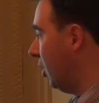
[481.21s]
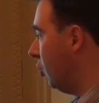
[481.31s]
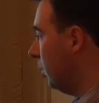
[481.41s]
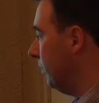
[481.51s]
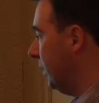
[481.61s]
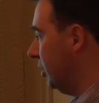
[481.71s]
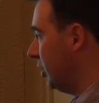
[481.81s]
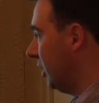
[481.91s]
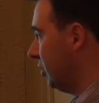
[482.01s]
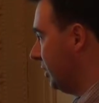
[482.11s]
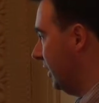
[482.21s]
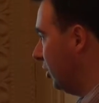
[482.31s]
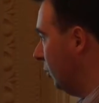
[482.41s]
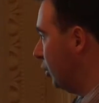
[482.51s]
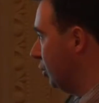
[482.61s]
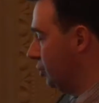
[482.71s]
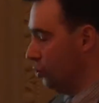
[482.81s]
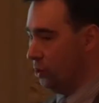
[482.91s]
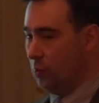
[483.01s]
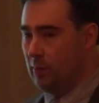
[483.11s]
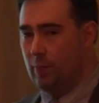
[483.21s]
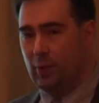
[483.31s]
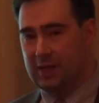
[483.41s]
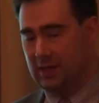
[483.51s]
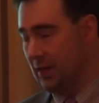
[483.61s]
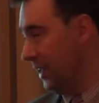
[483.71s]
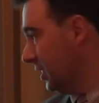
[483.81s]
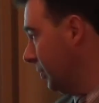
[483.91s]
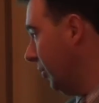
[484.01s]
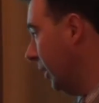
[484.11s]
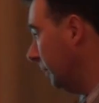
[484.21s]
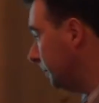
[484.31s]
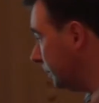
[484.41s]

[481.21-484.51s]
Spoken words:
who will be in charge, essentially, which institution will be present in the next period.